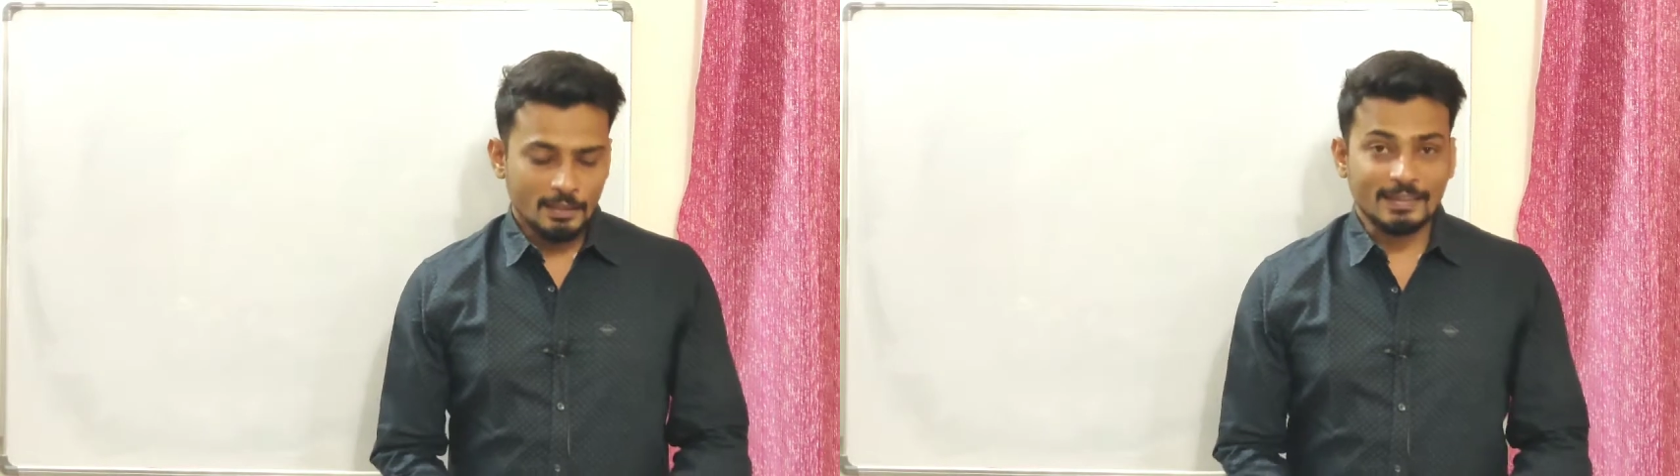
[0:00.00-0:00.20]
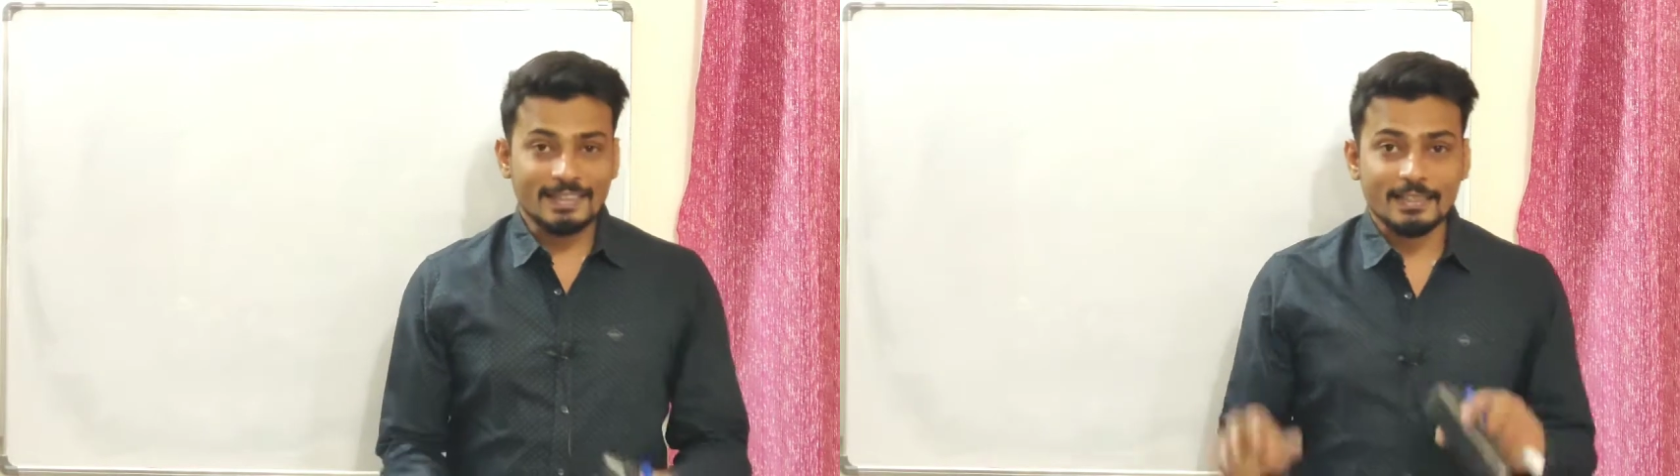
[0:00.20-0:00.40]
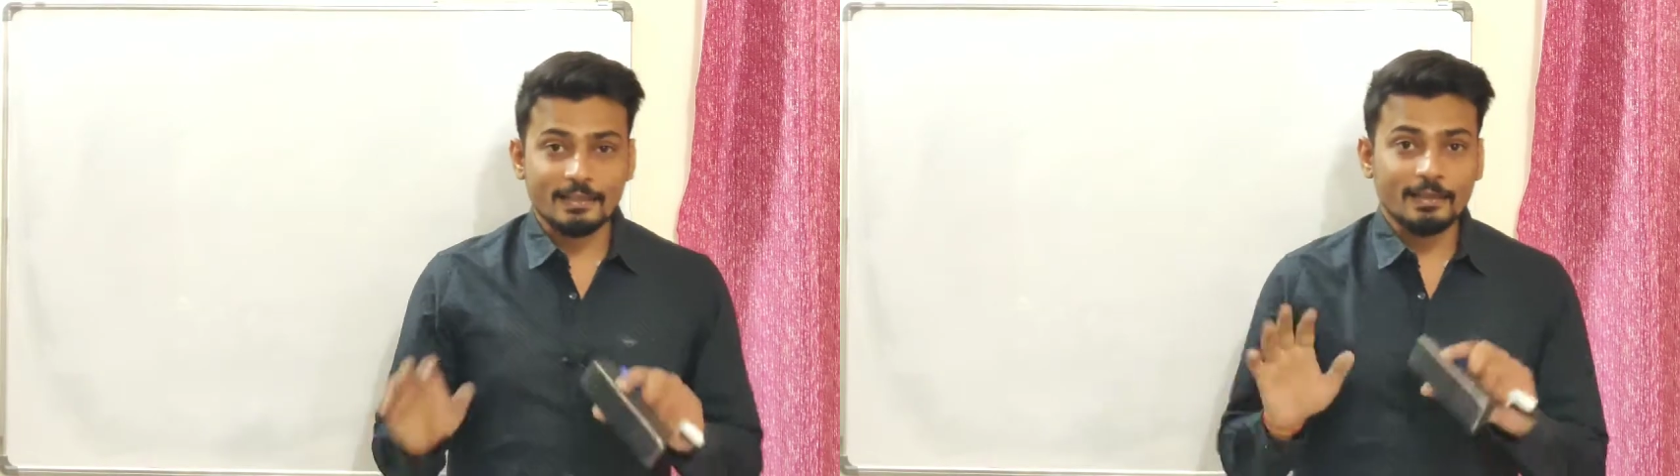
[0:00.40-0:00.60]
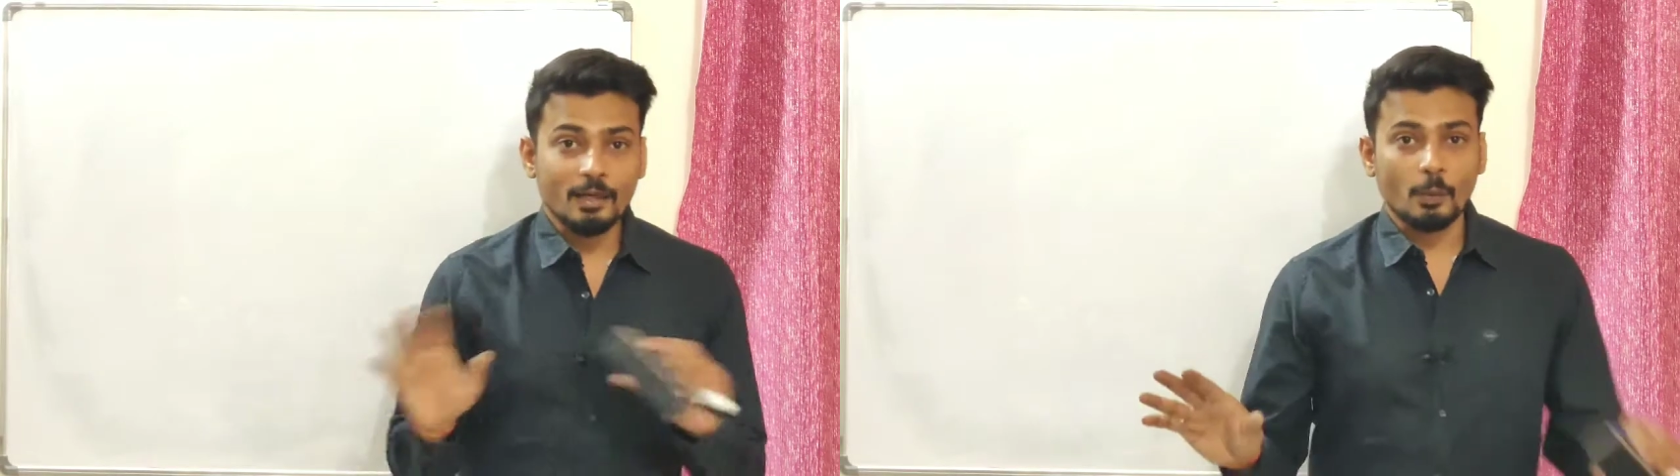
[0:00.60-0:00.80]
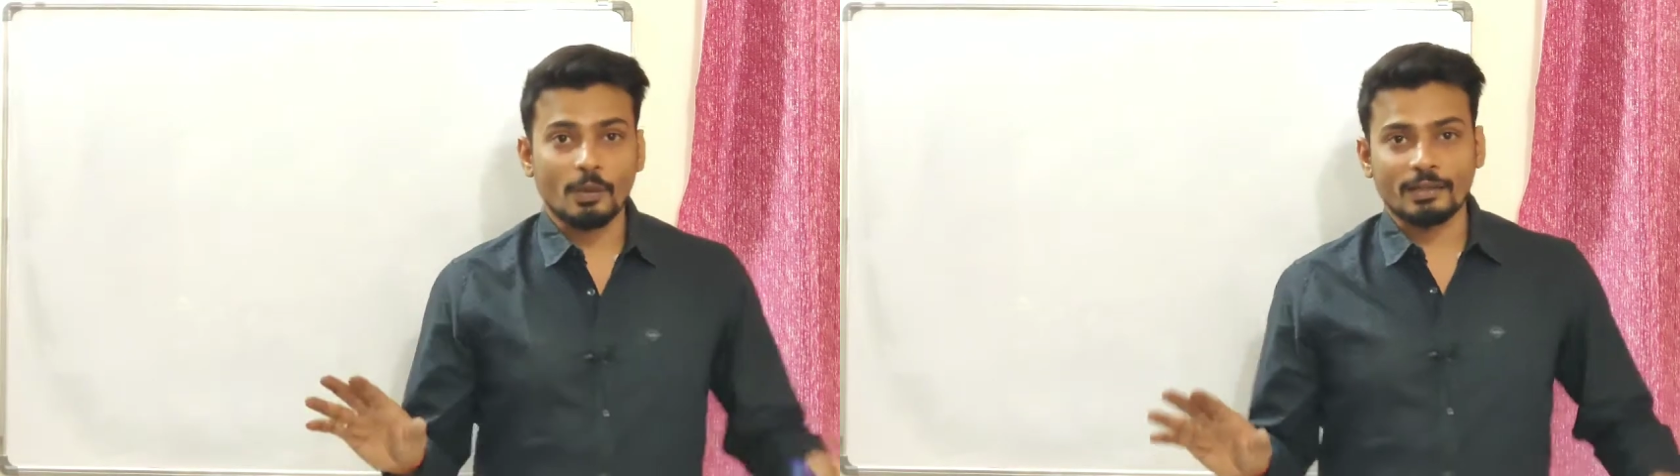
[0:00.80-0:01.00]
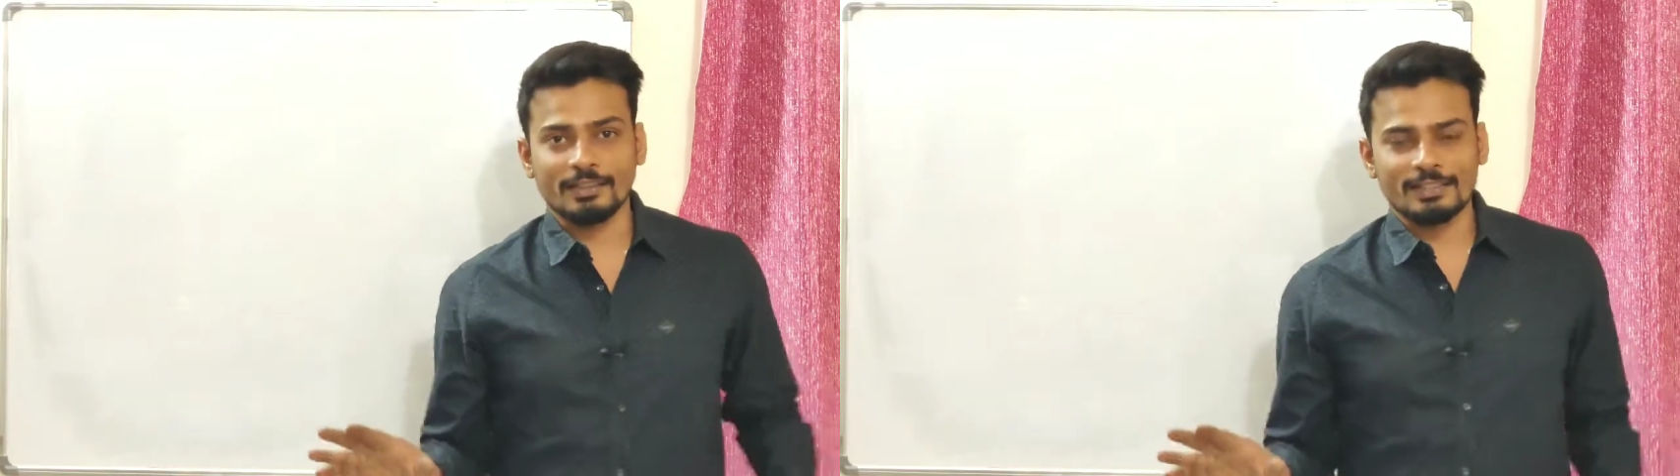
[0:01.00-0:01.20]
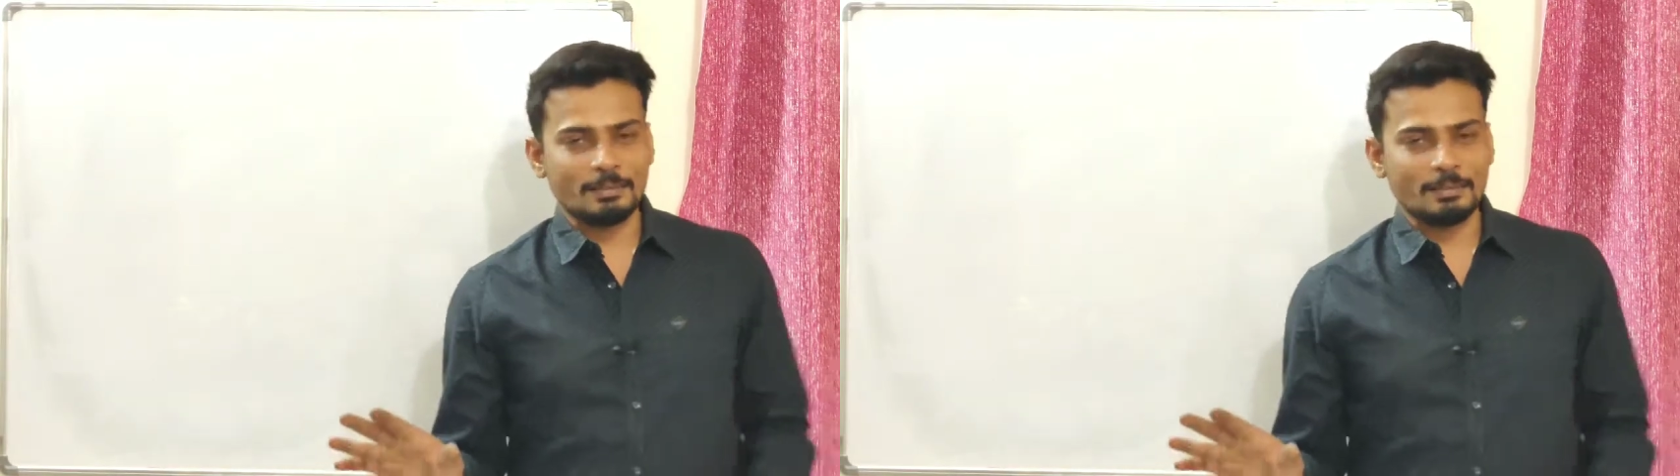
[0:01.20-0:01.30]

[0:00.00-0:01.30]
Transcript: there's nothing like vector